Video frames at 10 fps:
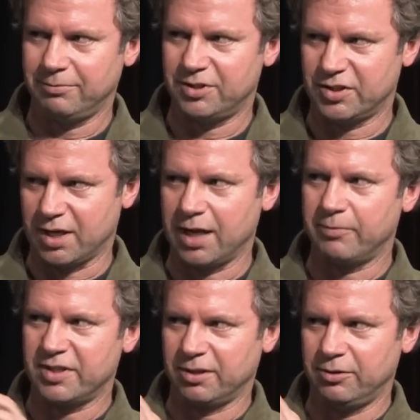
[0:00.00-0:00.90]
which is high
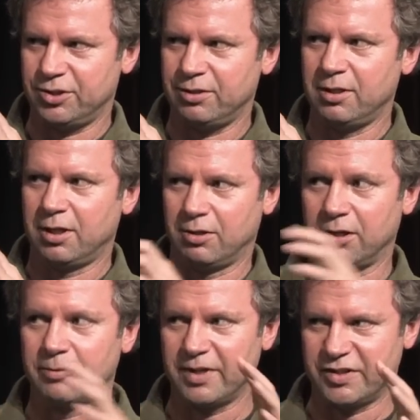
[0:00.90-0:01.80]
resolution, and
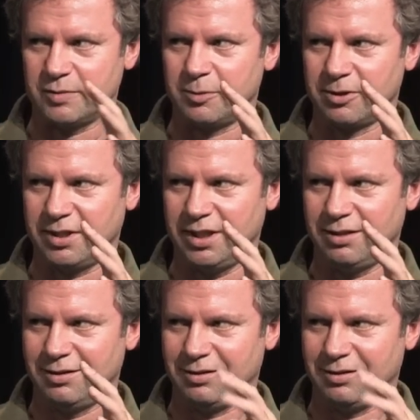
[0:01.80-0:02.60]
all the rest is blurry.